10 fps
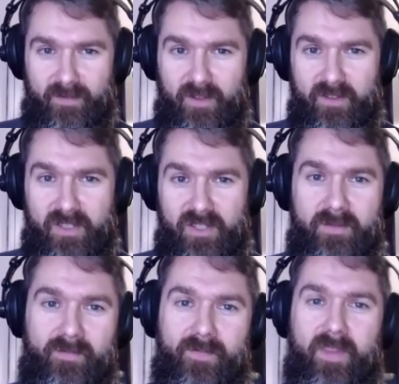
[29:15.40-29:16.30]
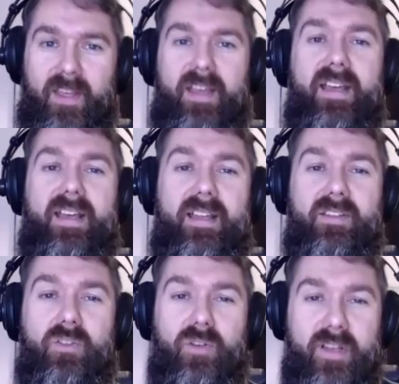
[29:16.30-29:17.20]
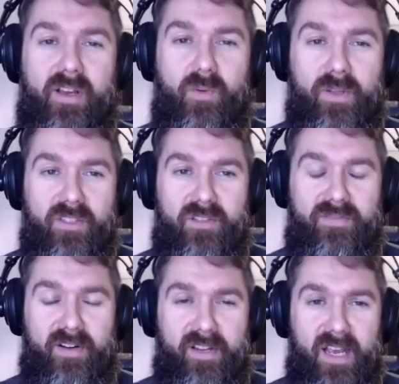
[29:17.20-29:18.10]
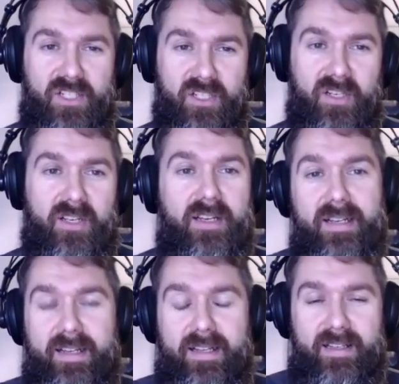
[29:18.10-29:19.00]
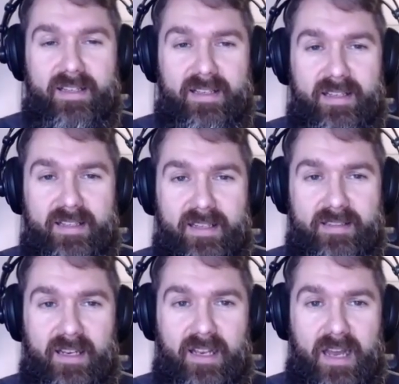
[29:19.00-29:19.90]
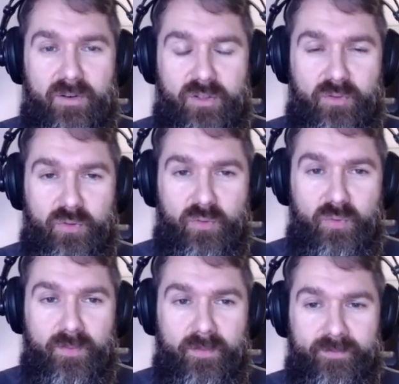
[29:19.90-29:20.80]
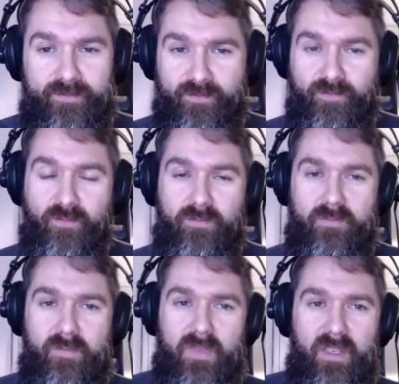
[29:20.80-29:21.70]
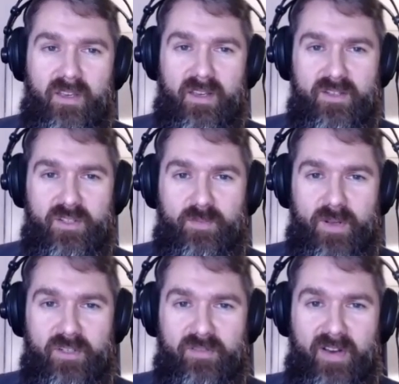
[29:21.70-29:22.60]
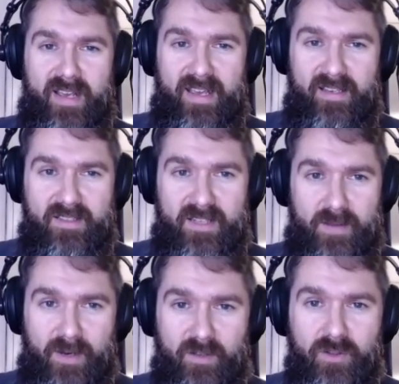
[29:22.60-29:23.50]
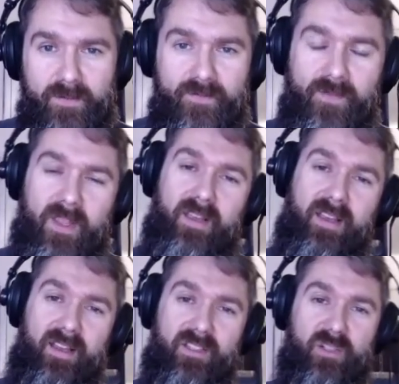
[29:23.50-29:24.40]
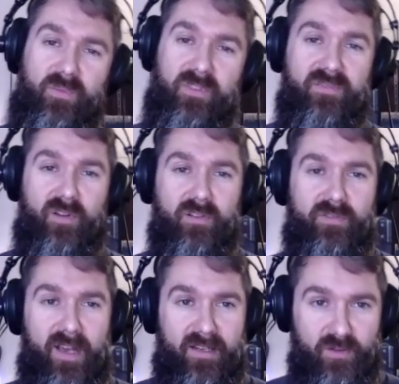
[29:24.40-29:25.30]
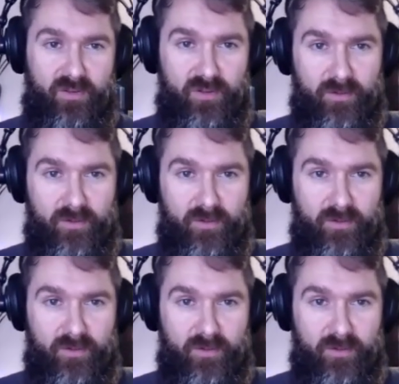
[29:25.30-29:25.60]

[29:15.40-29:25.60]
on this, and with this variation, that allows you to specify a timeout and some default values.